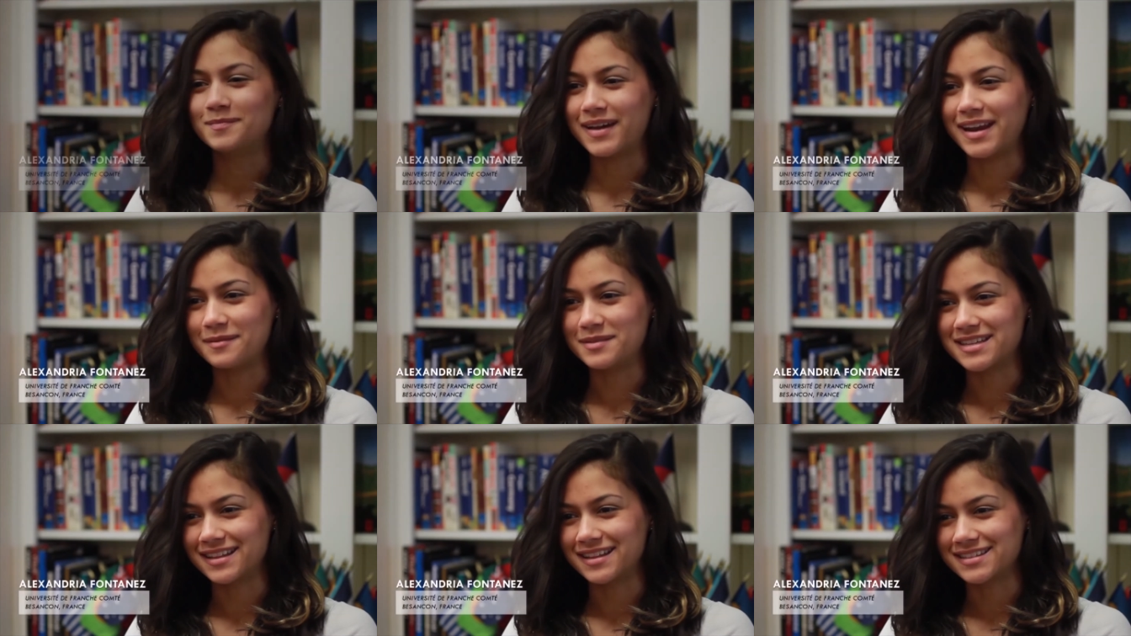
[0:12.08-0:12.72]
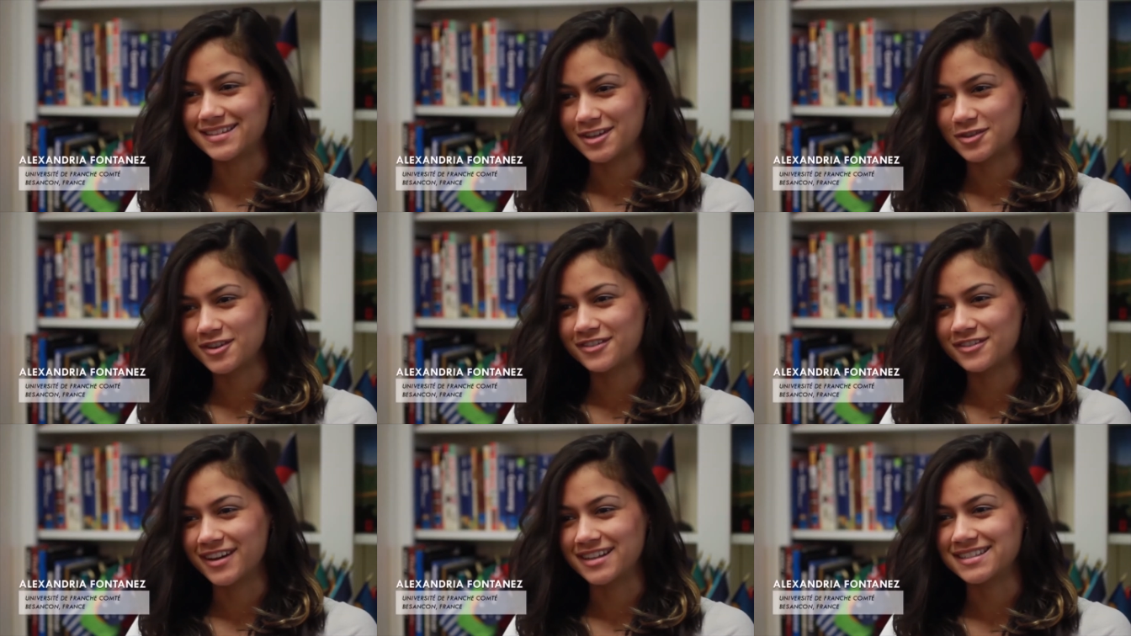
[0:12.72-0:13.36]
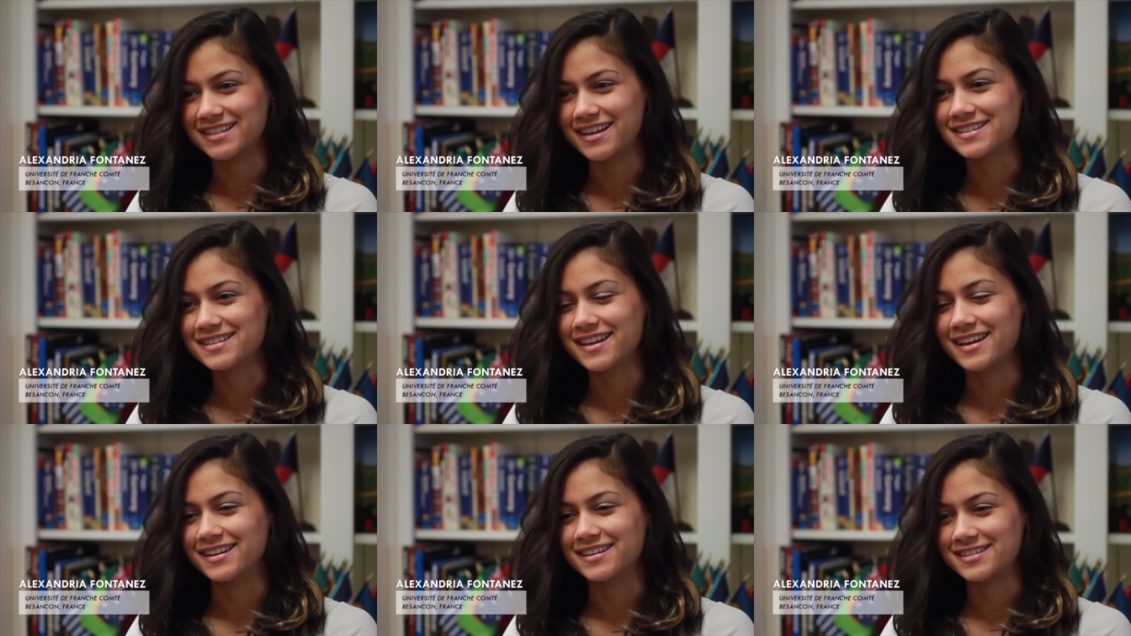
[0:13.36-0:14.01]
My name is Alexandria Fontenez,
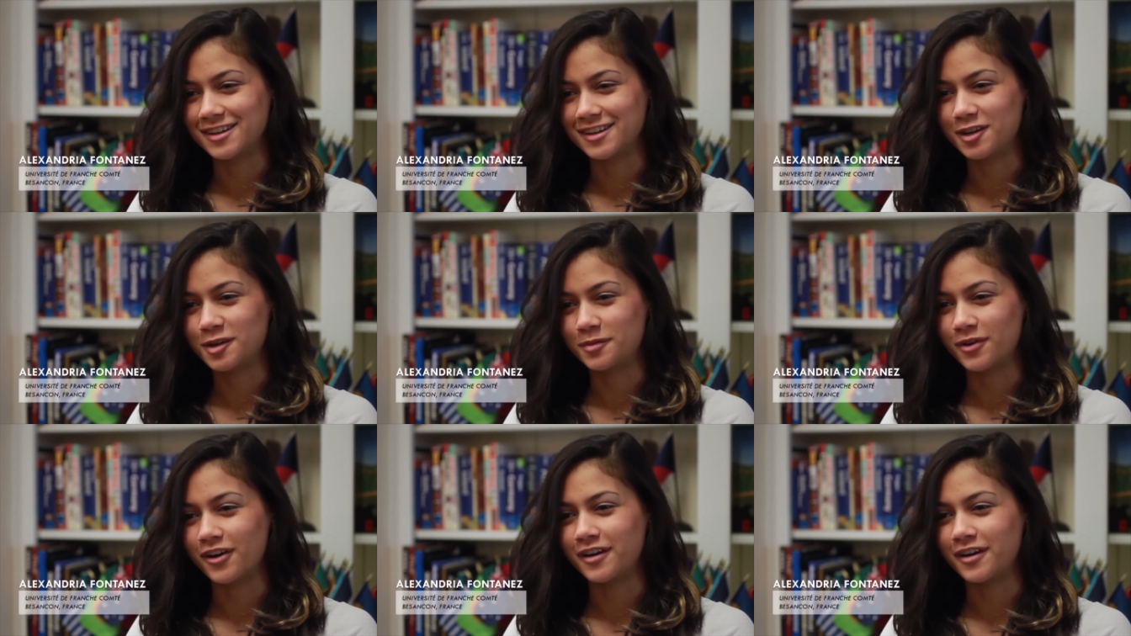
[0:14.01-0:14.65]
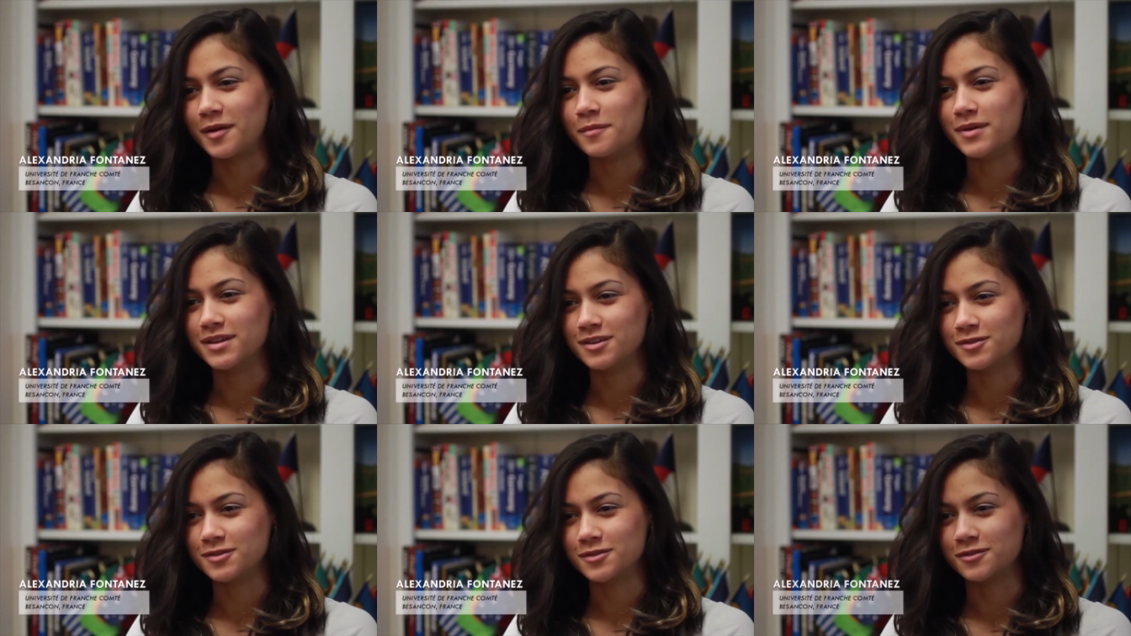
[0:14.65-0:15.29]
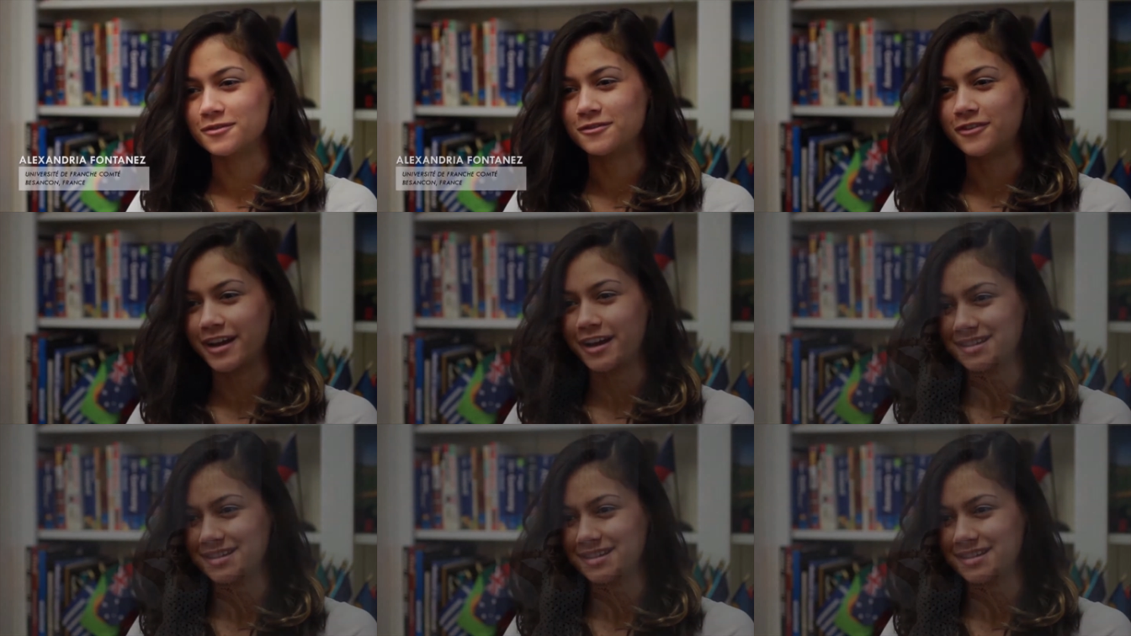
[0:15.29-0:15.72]
and I studied abroad in Besançon, France.